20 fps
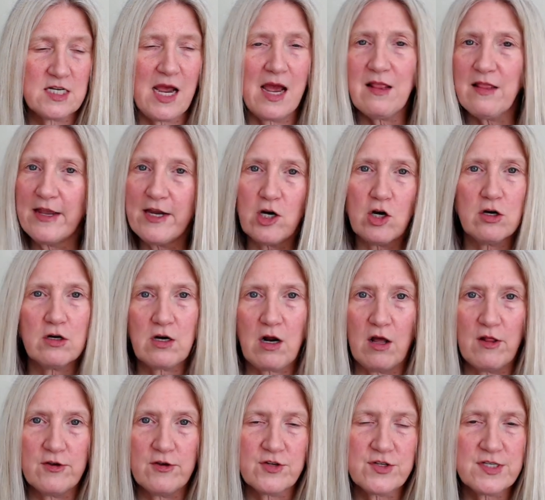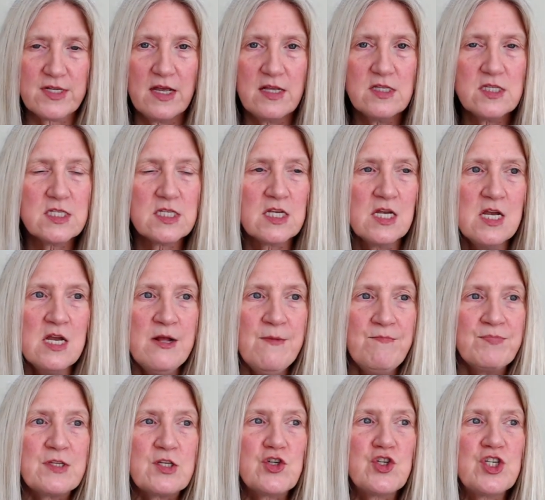I like her color sense.
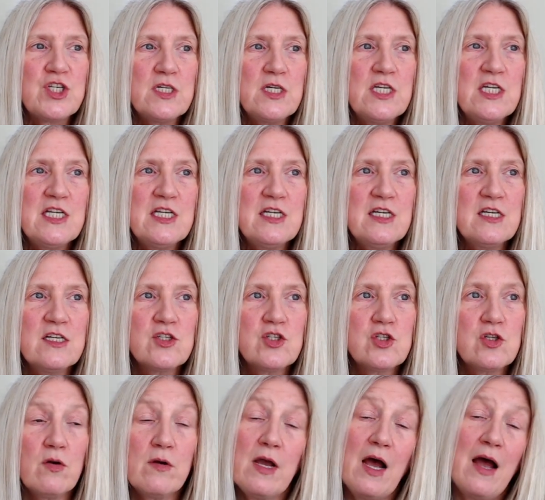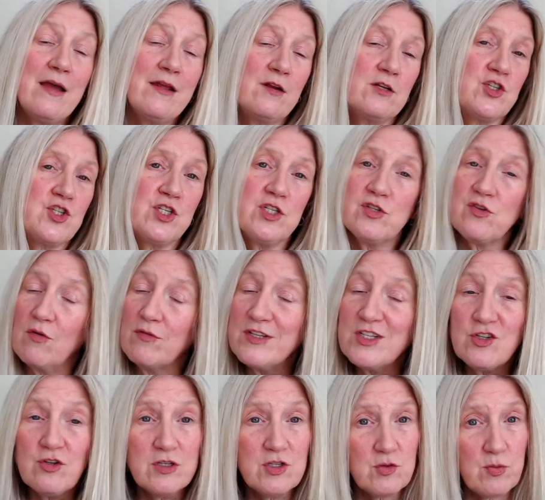She is doing, I, she's
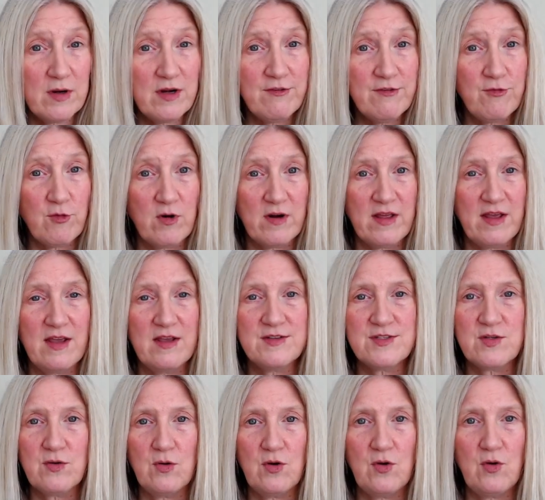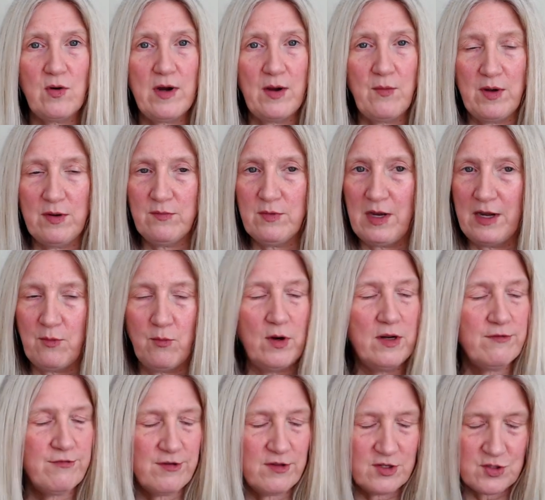only doing twenty-four day, so I went, I
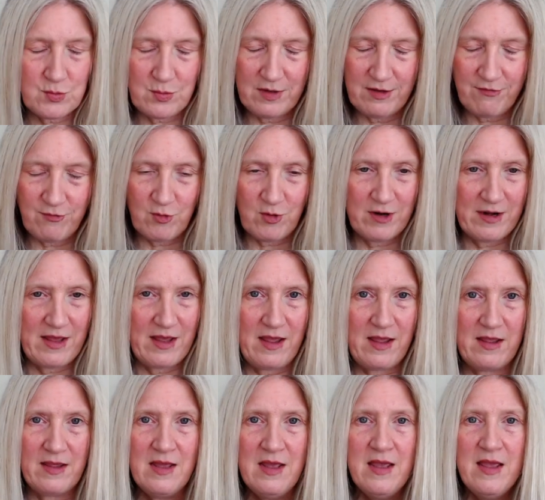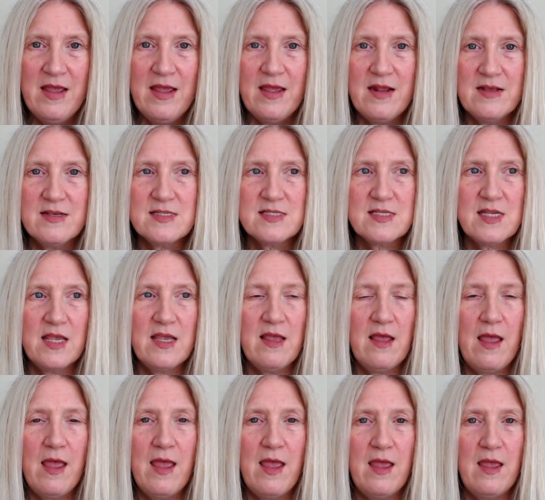went for the twenty-four day. It is
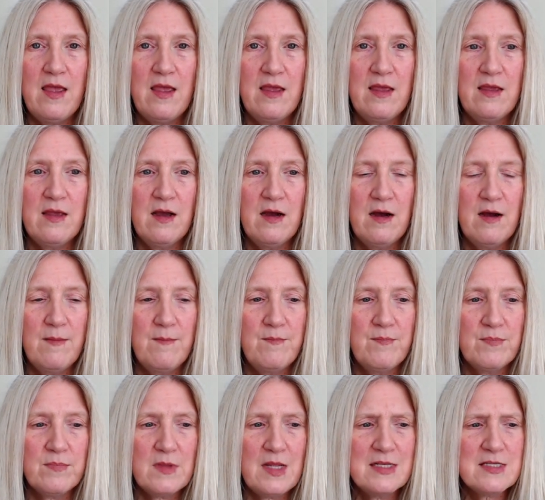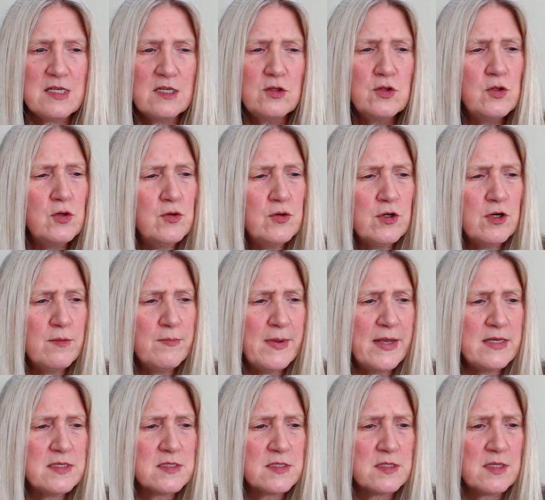a, um, it's a
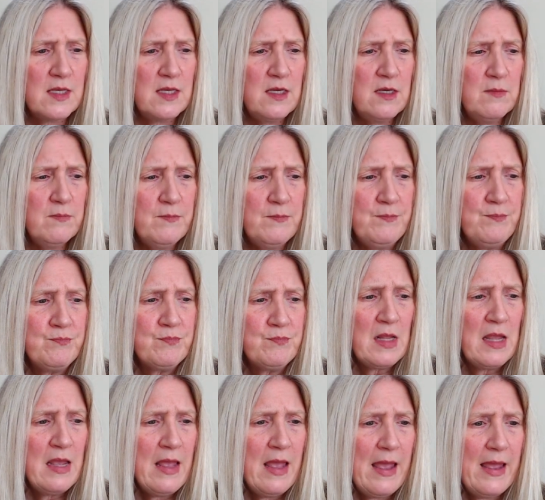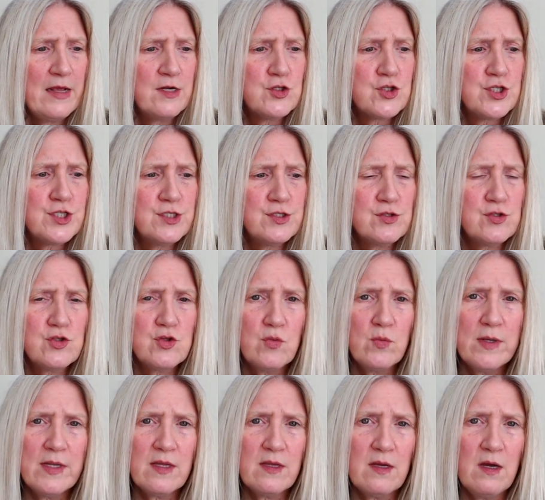lunar-based theme, and she's
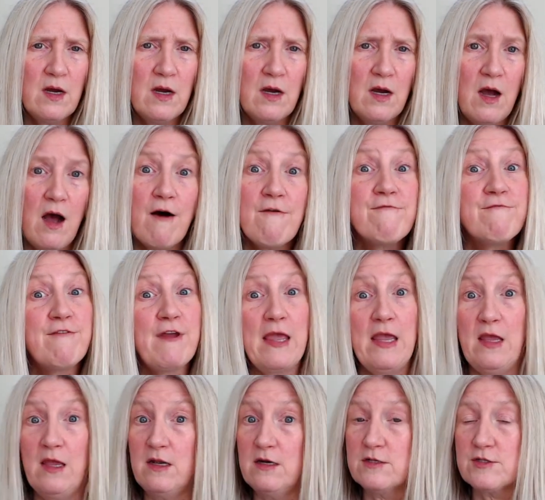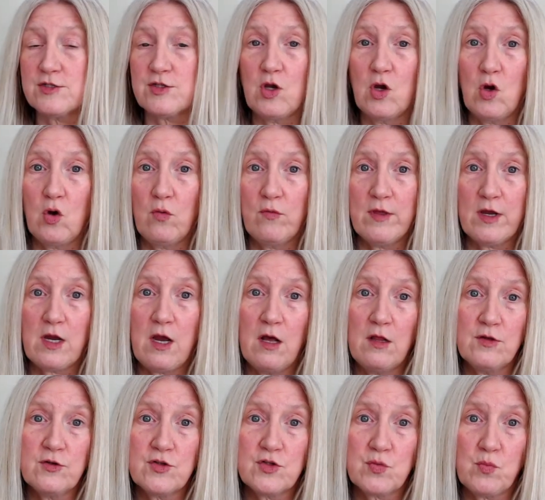doing uh, a fade, so the
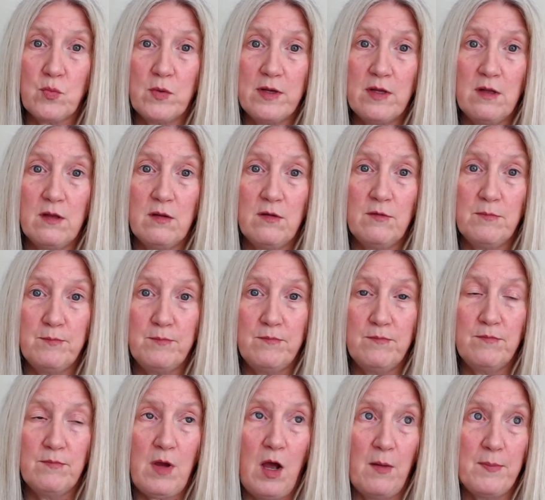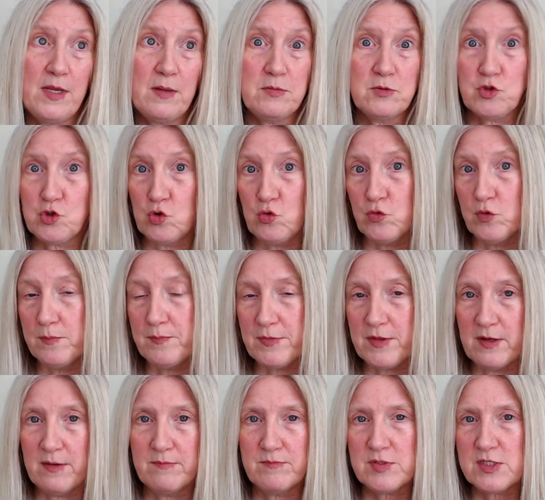colors will, I'll be able to group
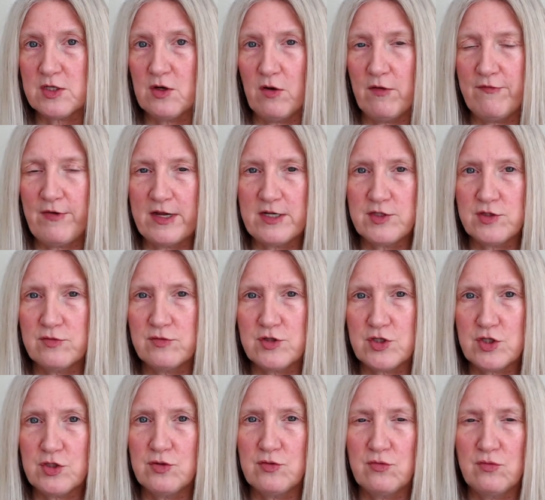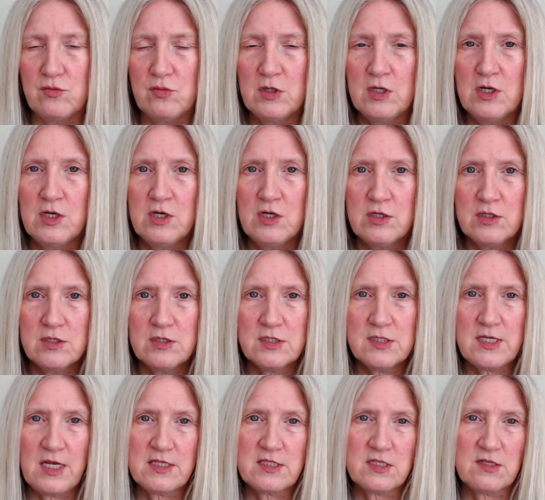them. So if I do two
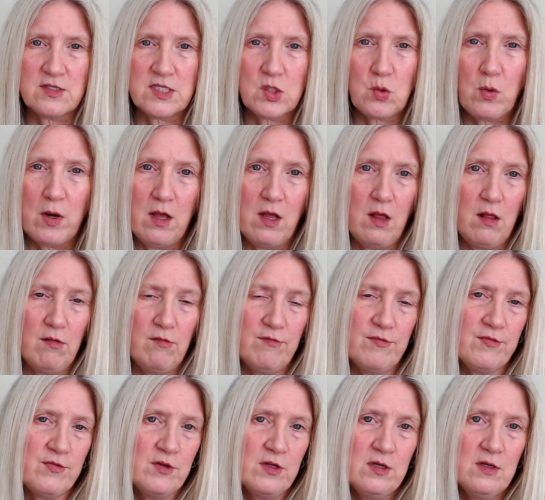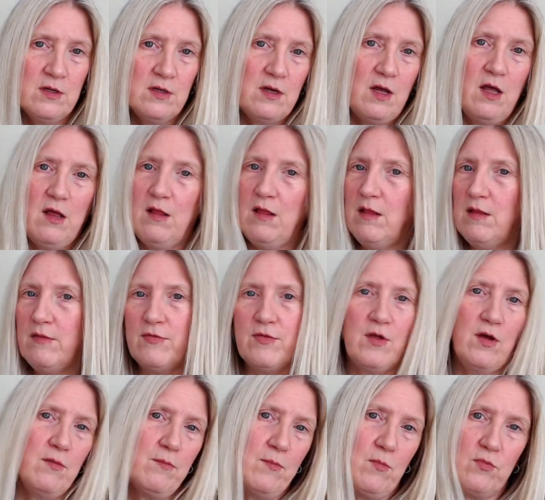sets of twelve, Uh,
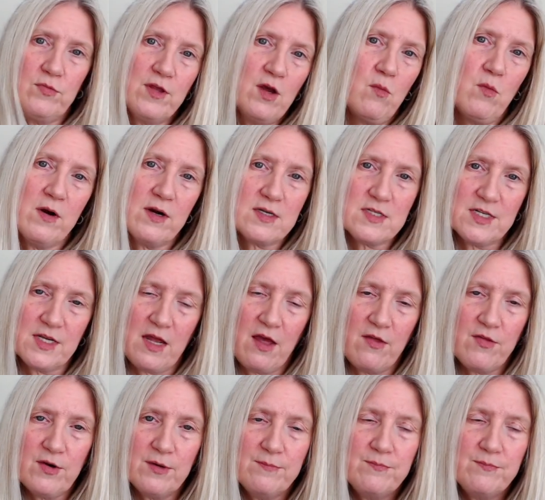they'll they'll work together.